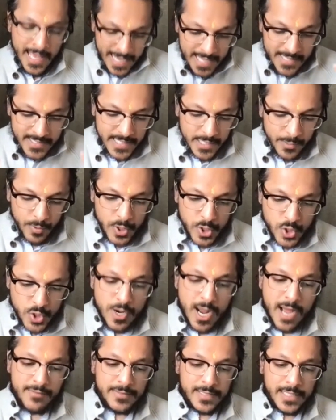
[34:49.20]
And as they were
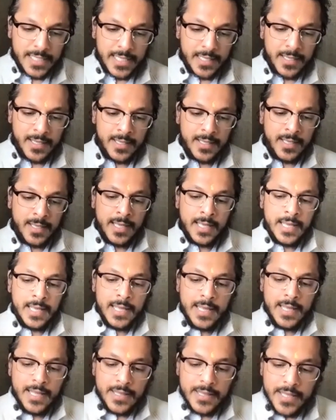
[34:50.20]
traveling,
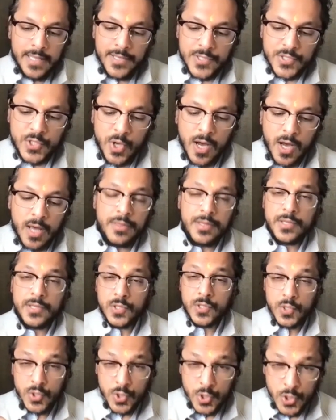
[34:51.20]
they saw
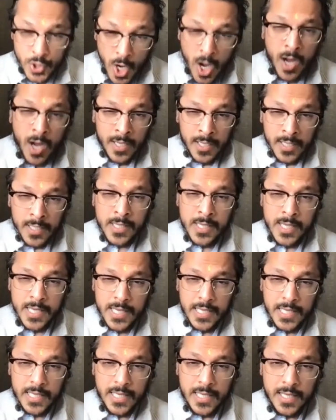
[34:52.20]
this
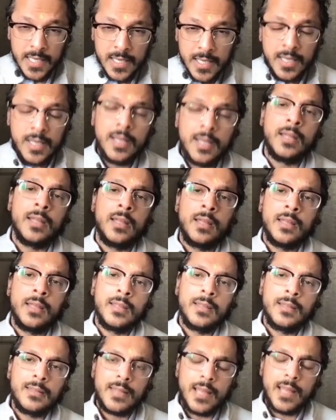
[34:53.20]
donkey
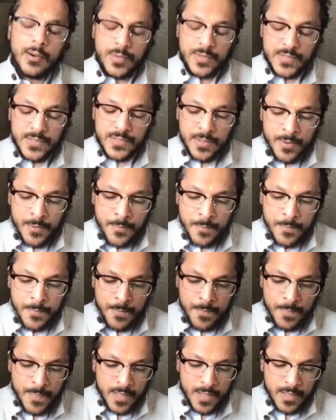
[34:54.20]
that was
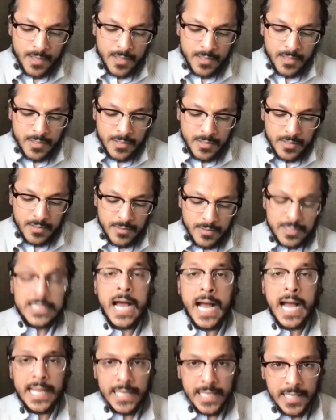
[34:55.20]

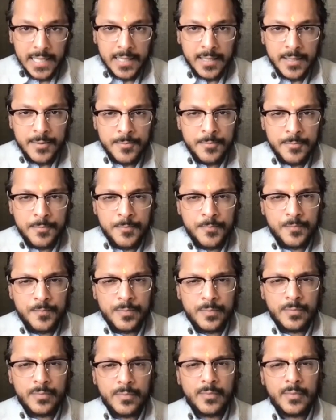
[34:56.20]
dying.
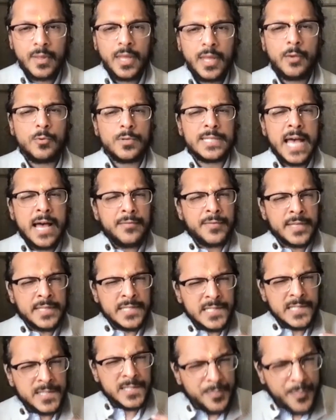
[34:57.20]
It was
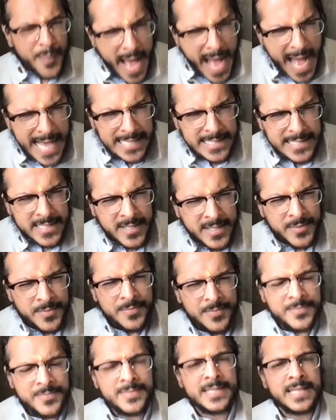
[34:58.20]
having
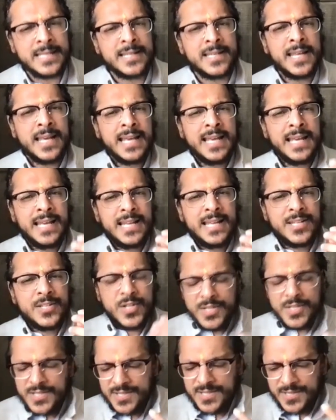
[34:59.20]
spasms and
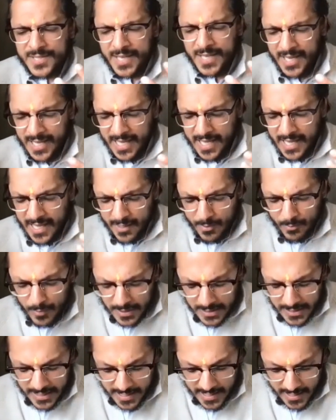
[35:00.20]
just
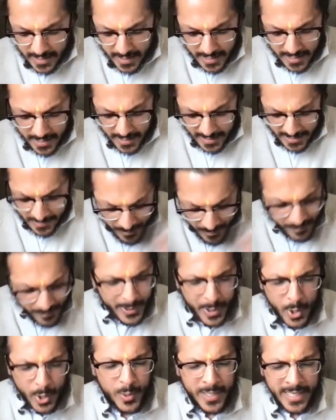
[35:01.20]
really
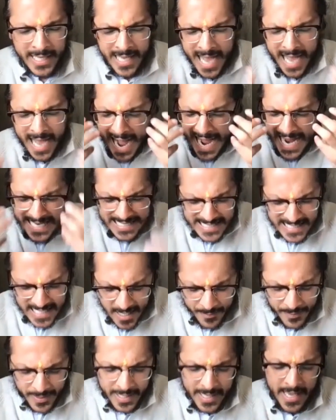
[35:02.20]
imploding, eyes
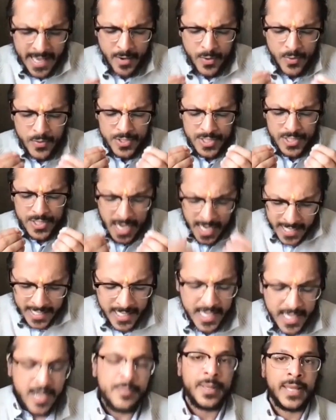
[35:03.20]
coming out, tongue